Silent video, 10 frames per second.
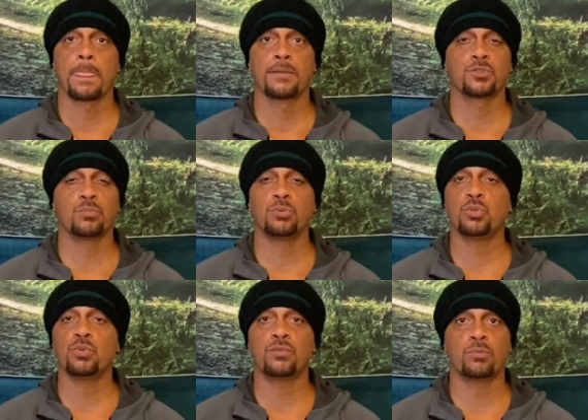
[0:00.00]
So
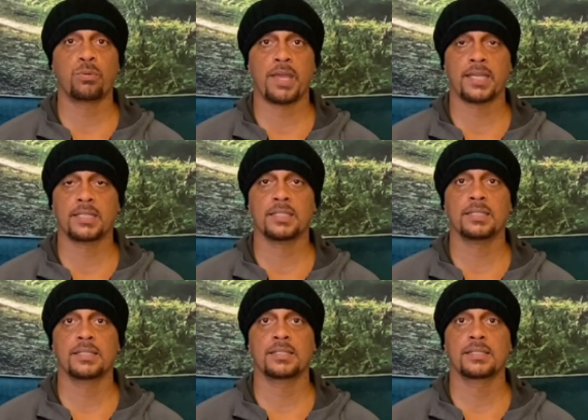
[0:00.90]
beautiful
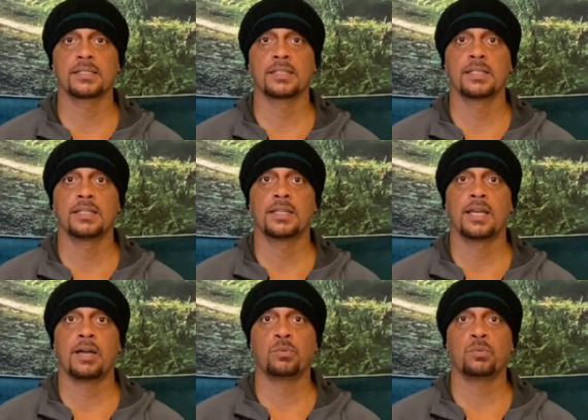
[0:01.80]
practice. I